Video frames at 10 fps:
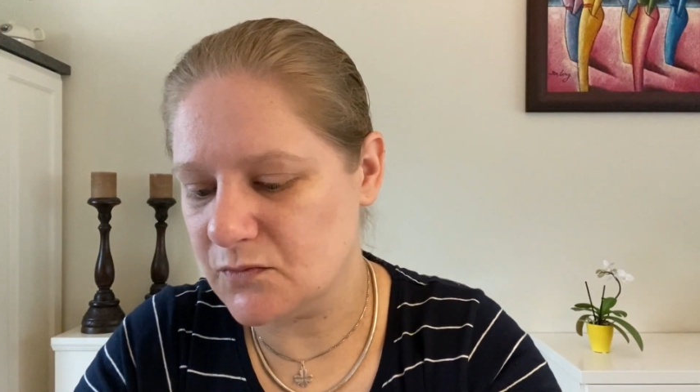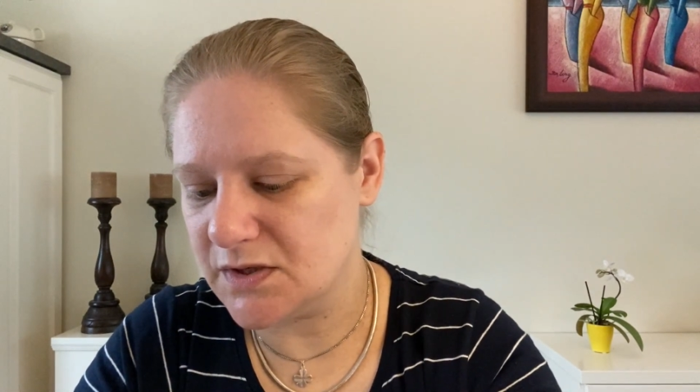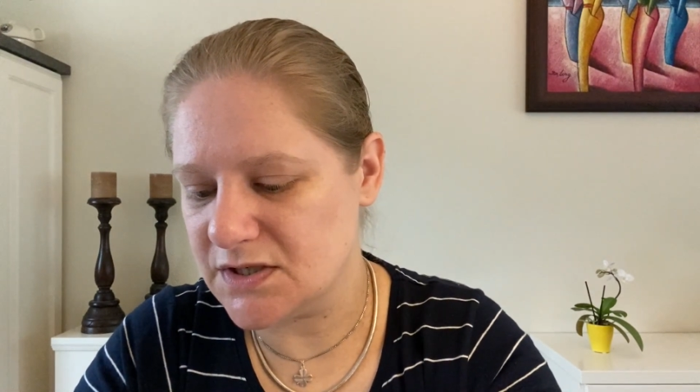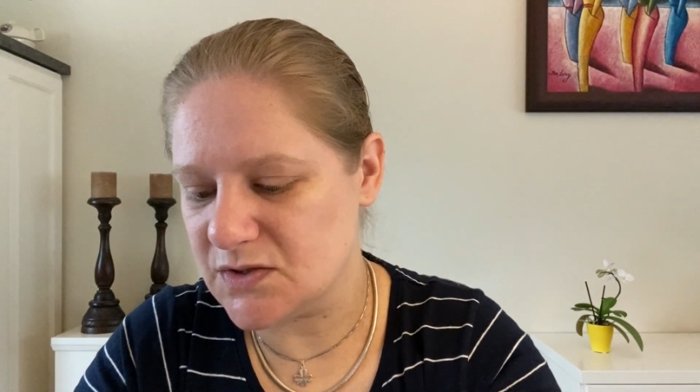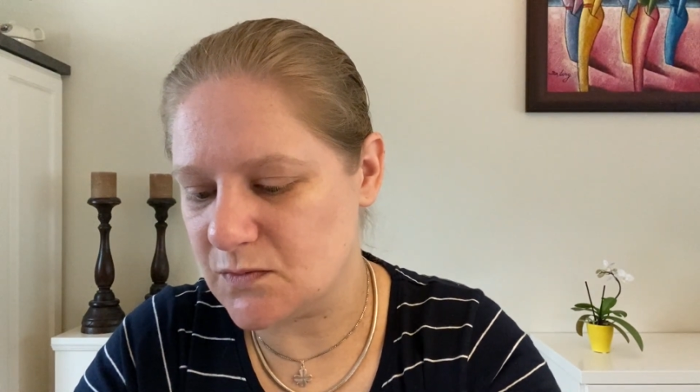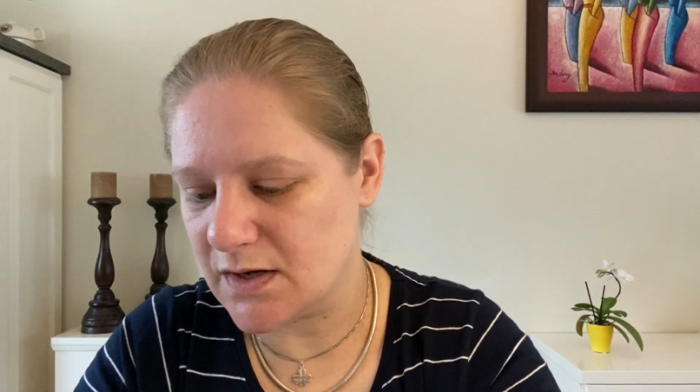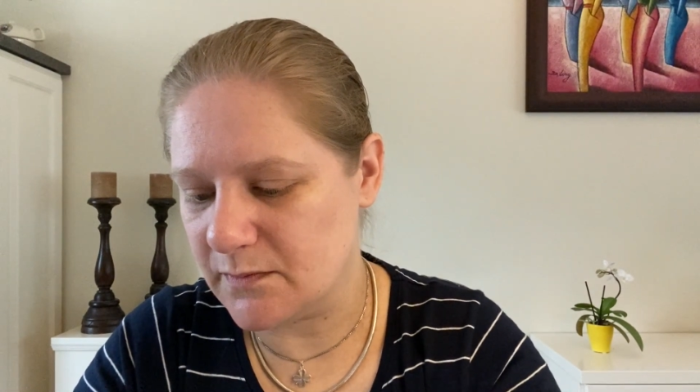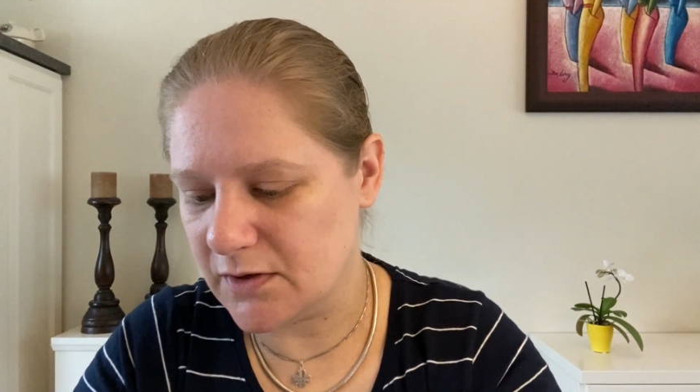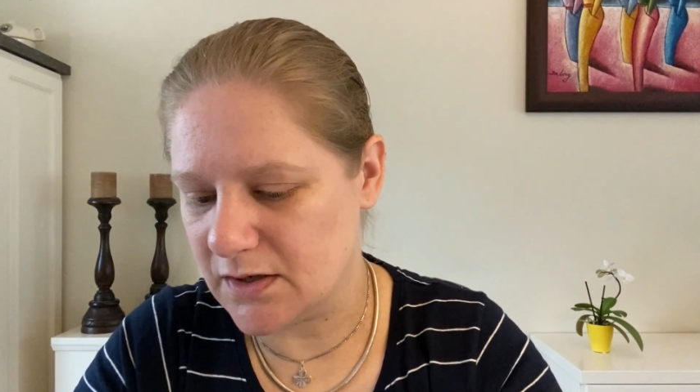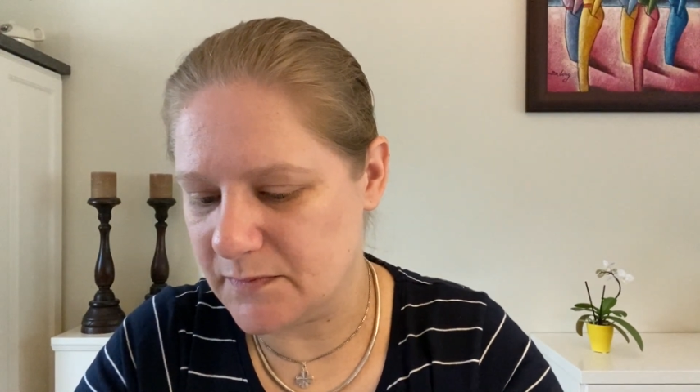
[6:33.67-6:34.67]
which is what
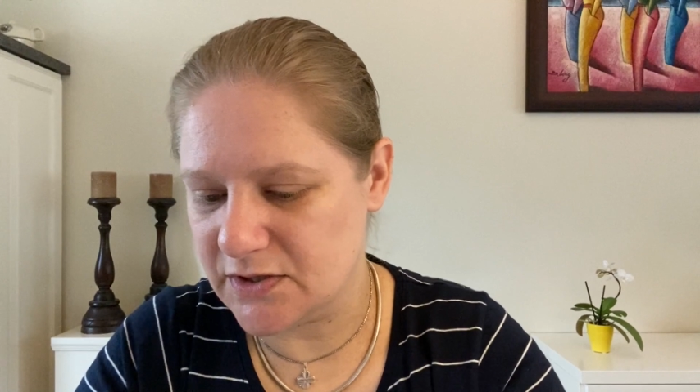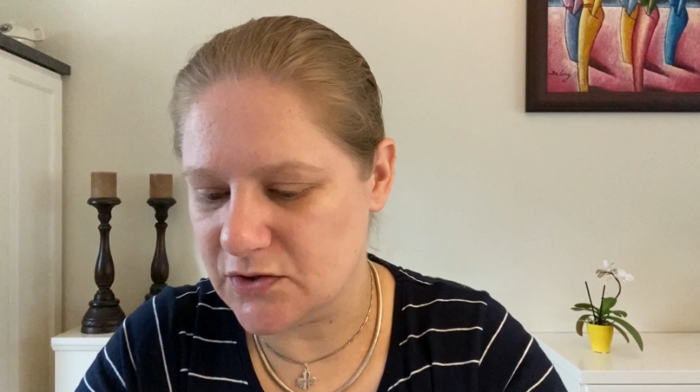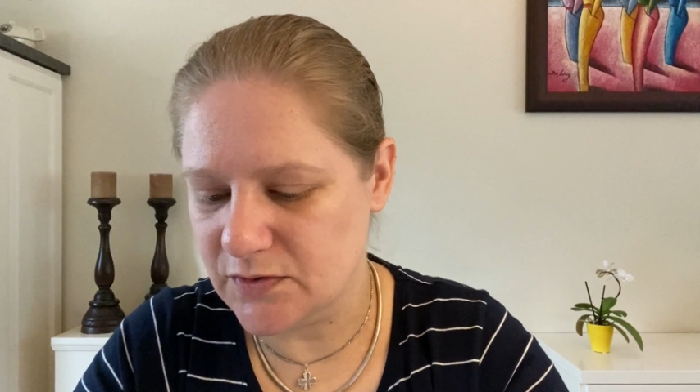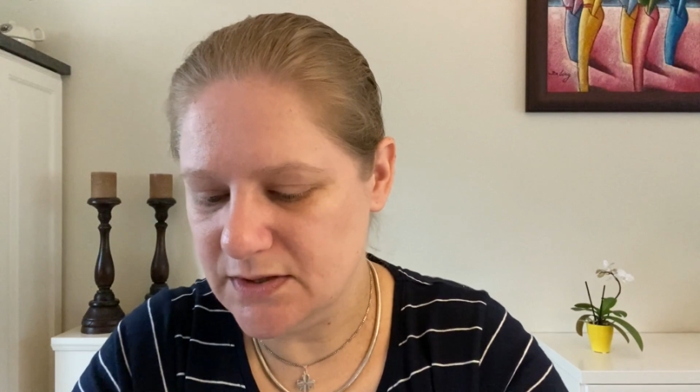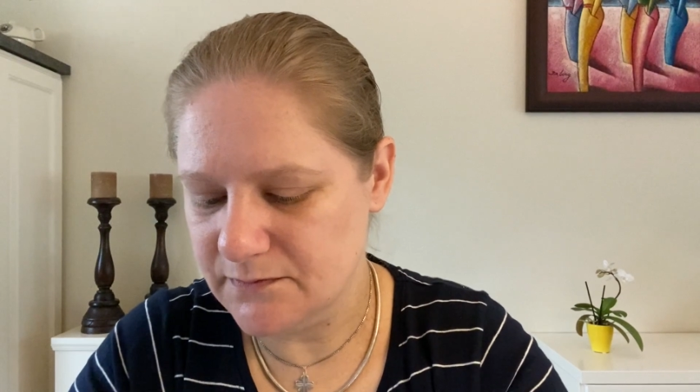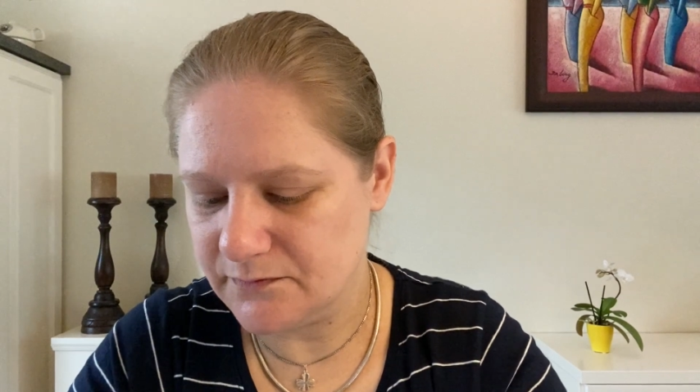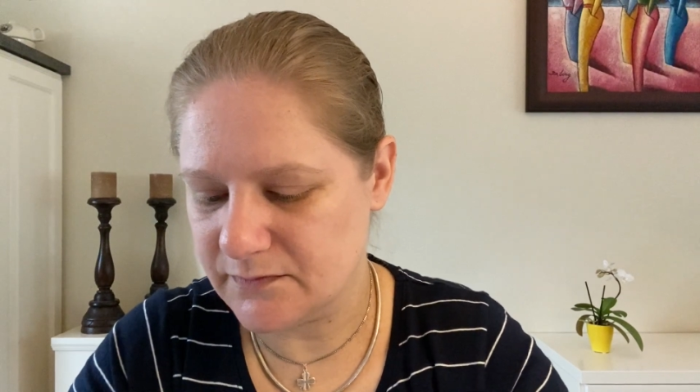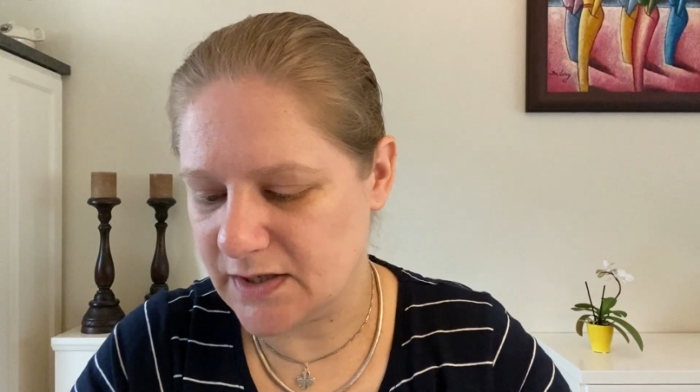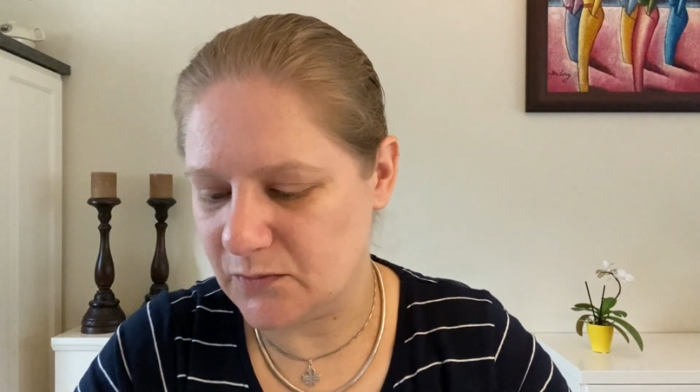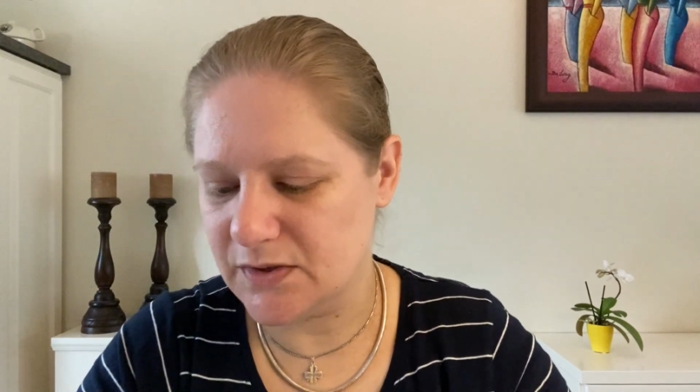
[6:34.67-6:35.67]
I'm gonna be doing.
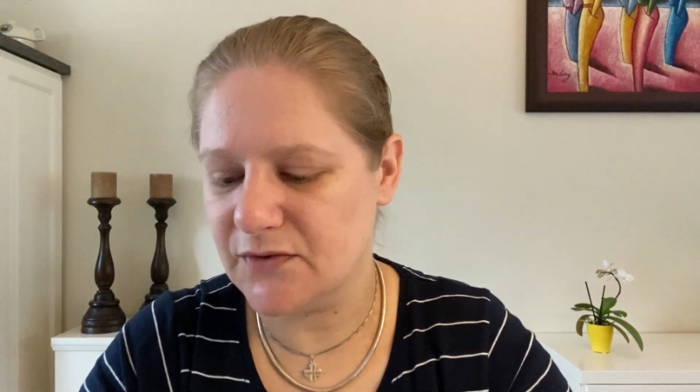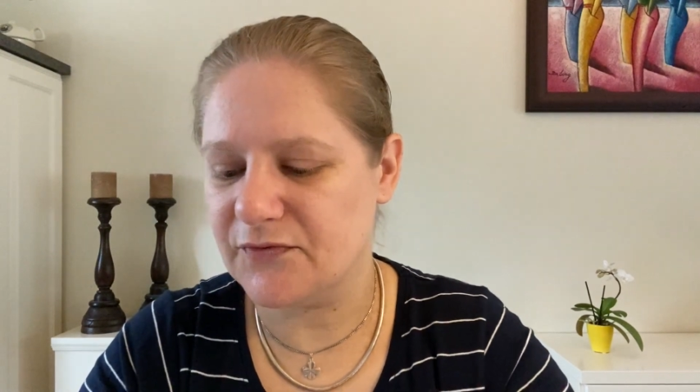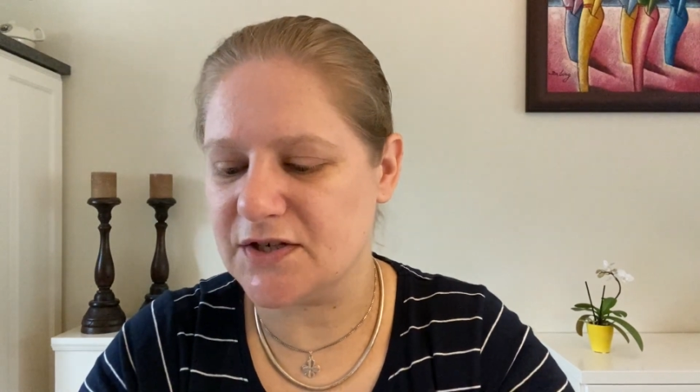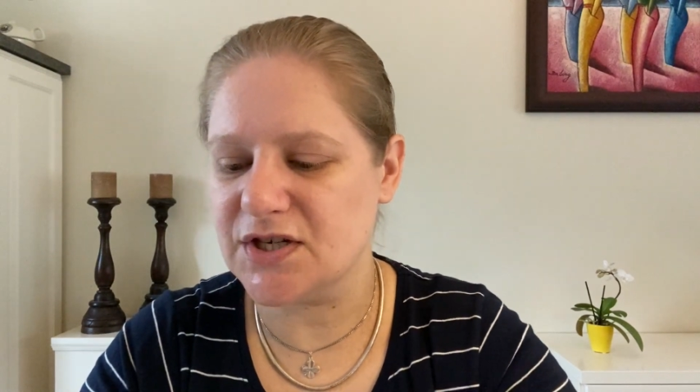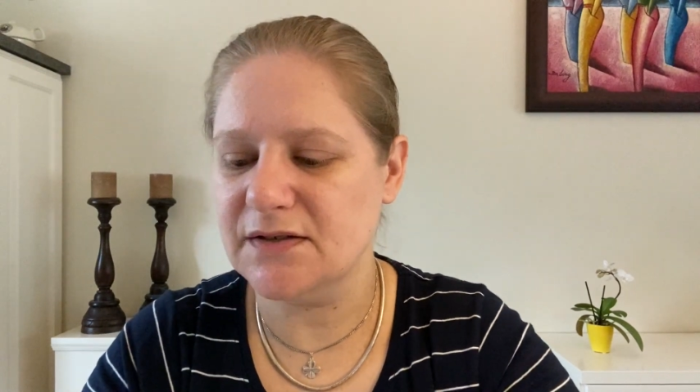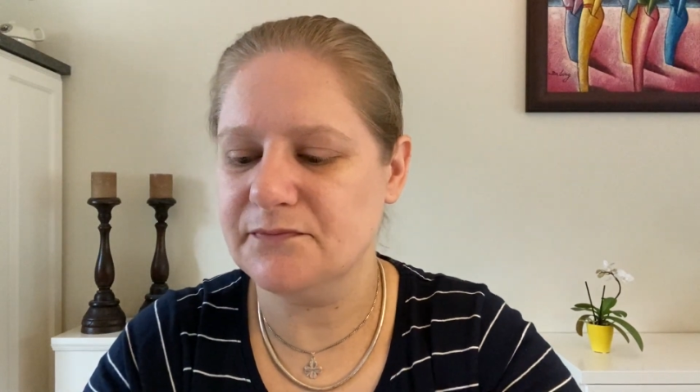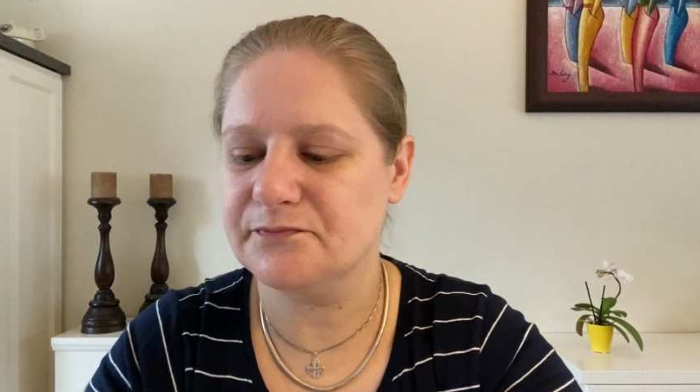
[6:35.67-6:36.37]
And we are fetching.